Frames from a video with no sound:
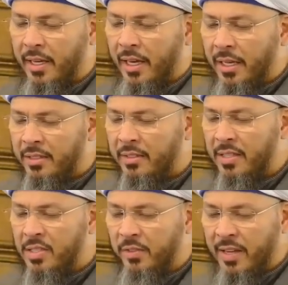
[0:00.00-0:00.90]
And
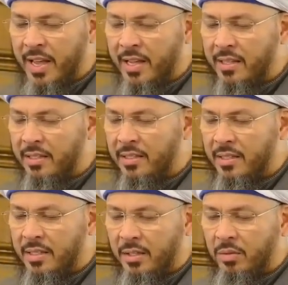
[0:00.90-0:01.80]
under this flag
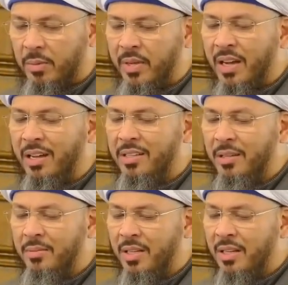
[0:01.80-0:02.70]
will be
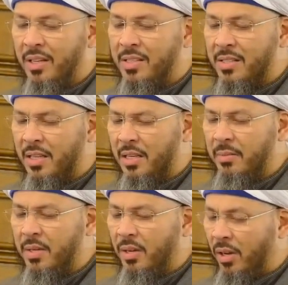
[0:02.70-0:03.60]
Adam
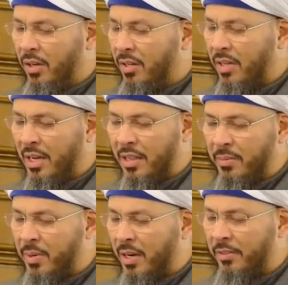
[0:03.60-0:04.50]
salam and all the
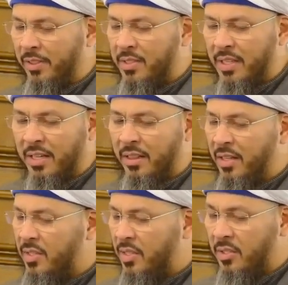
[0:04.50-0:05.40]
other prophets,
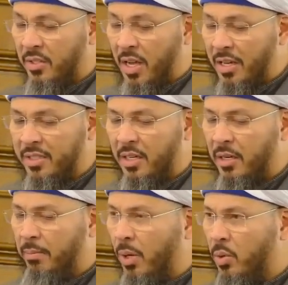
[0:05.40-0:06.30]
and this is not
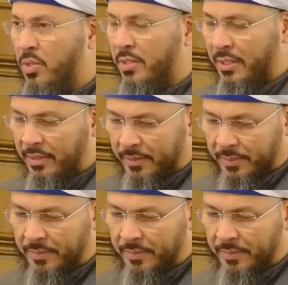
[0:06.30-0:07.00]
a boast.